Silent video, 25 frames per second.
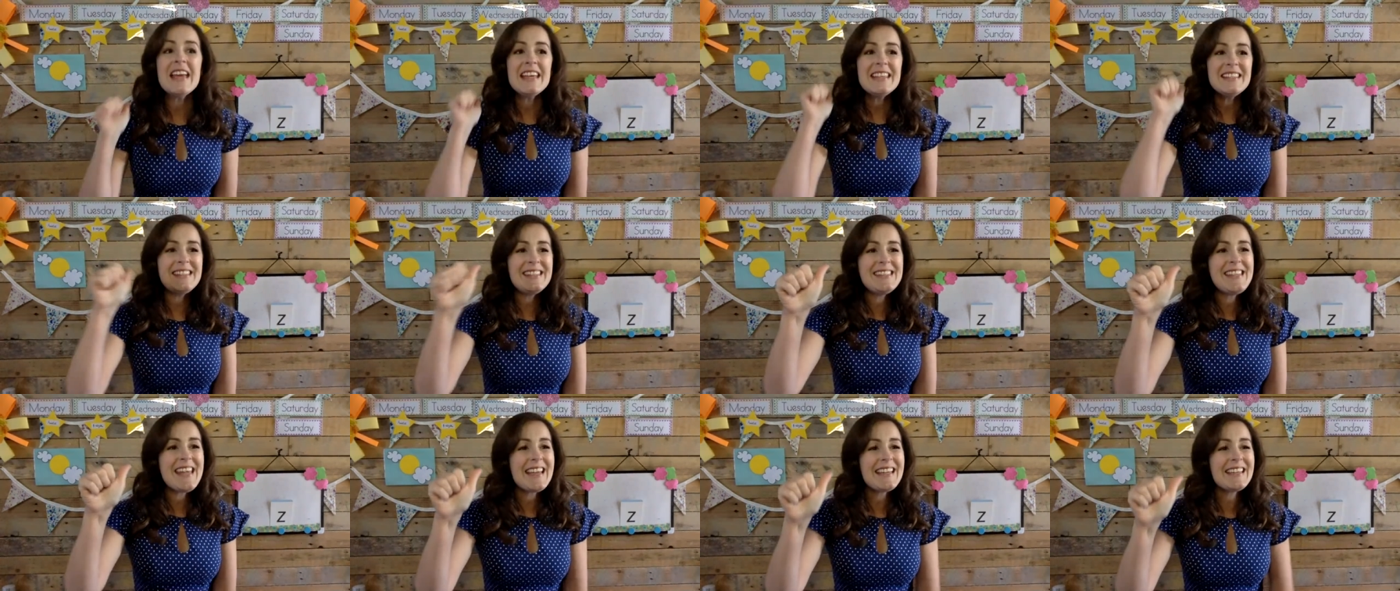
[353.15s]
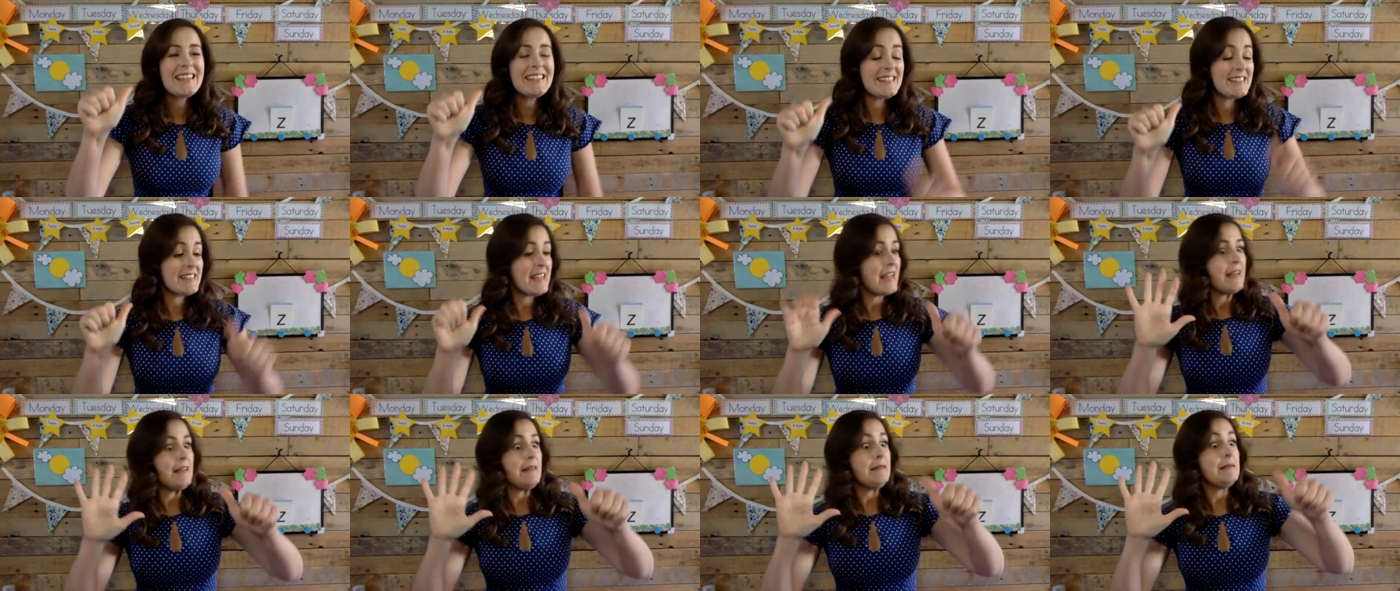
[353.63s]

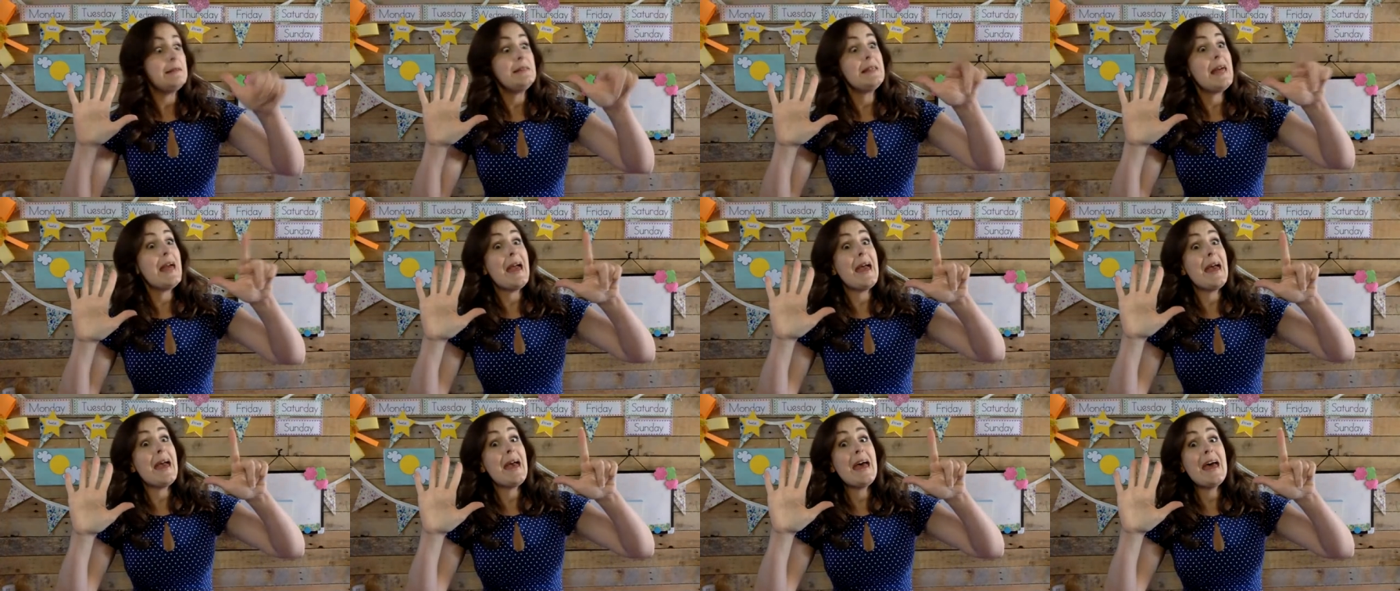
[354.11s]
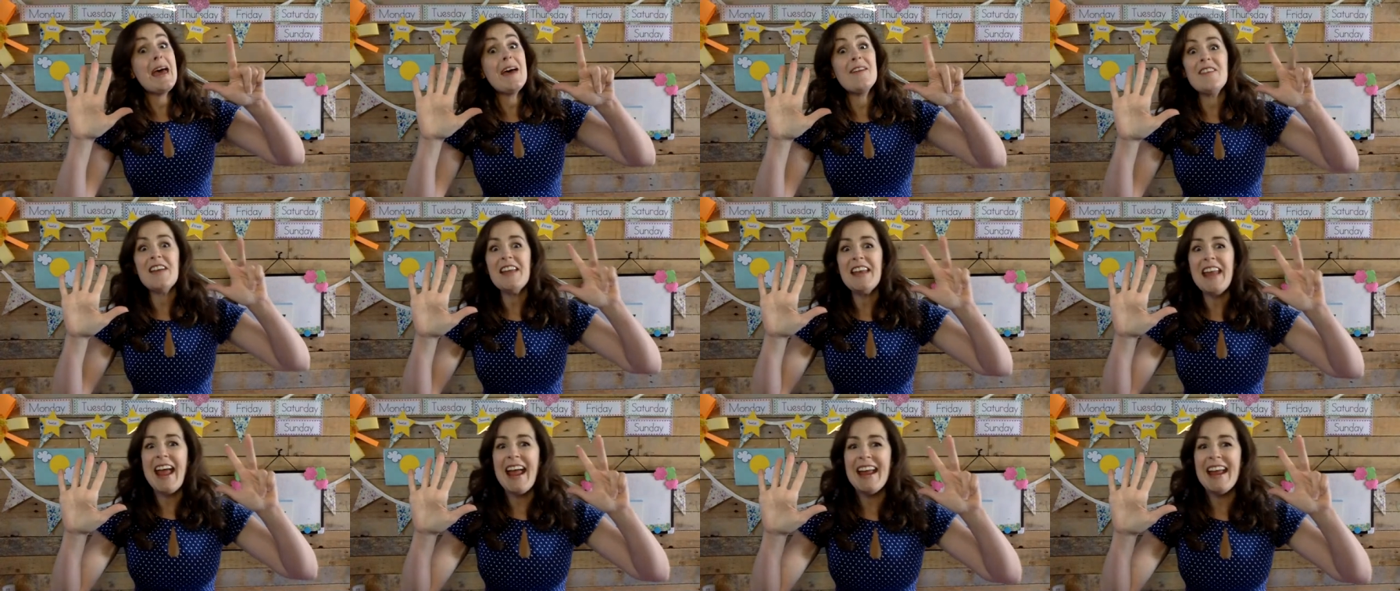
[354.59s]
Six,
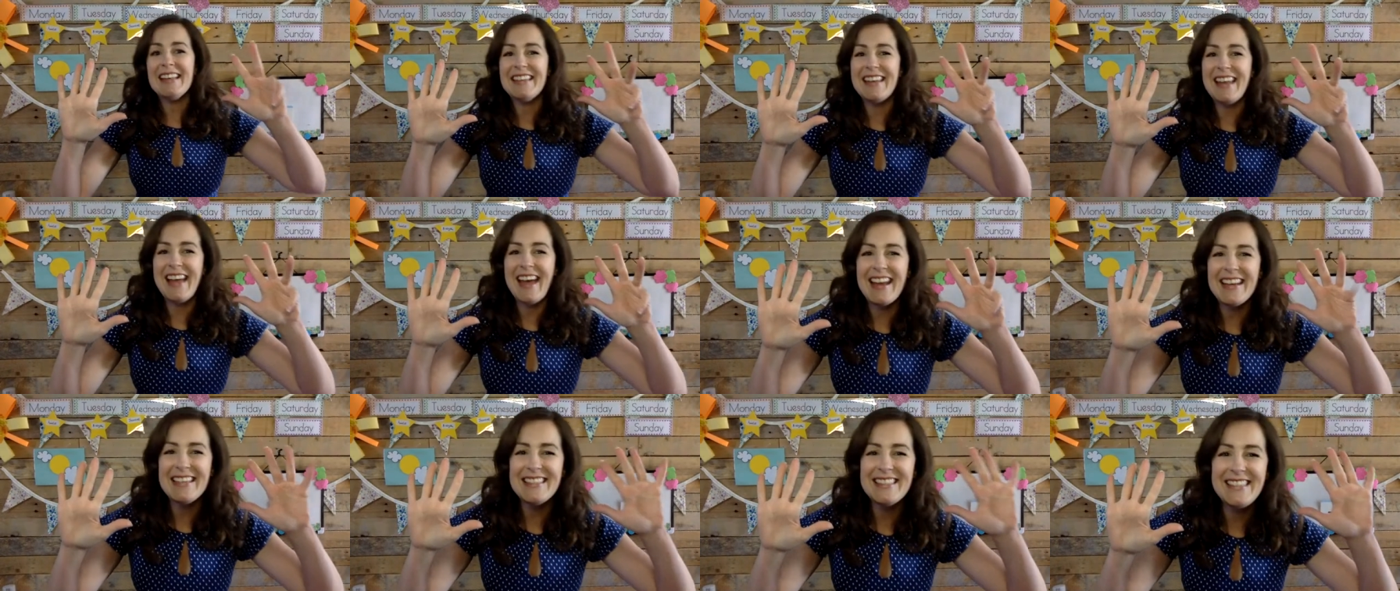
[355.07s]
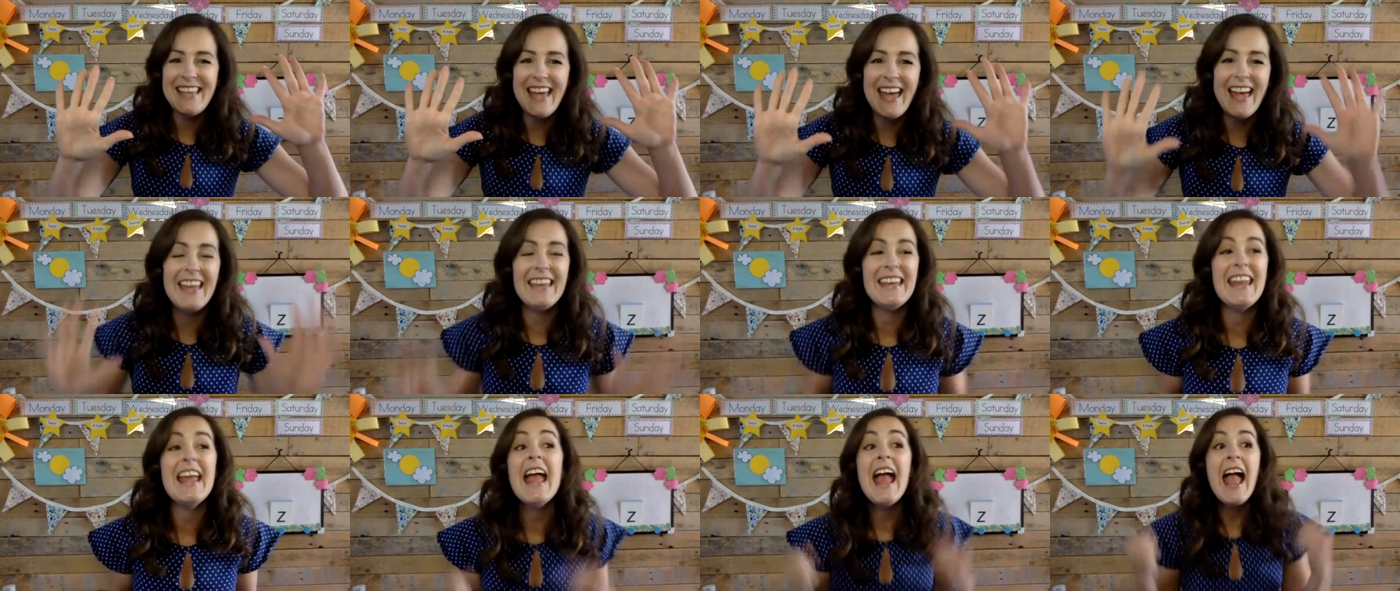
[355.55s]
seven, eight, nine,
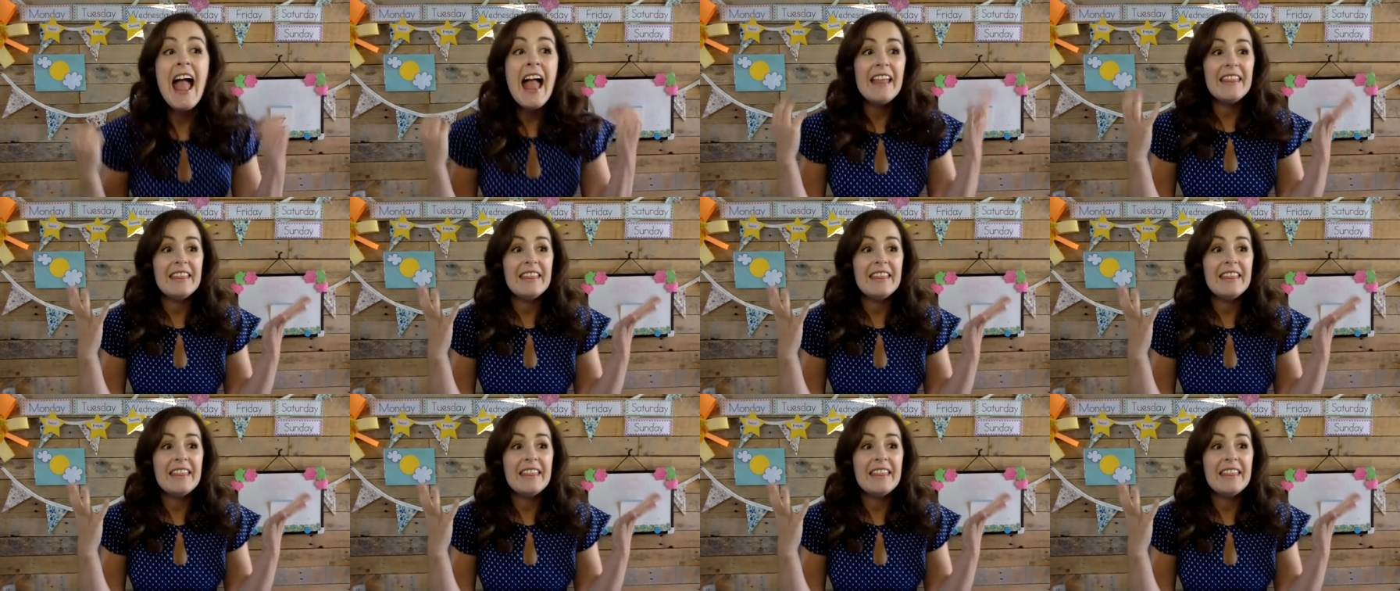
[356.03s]
ten.